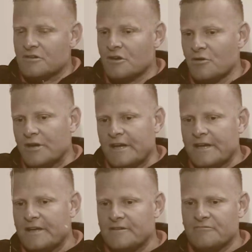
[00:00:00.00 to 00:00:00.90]
No, look,
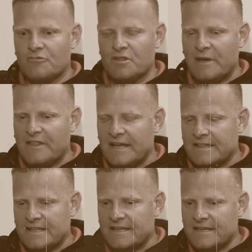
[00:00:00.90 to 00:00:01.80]
uh, with my
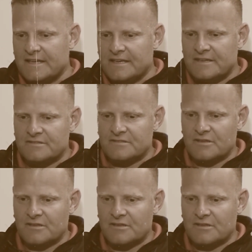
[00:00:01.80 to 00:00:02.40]
dad, uh,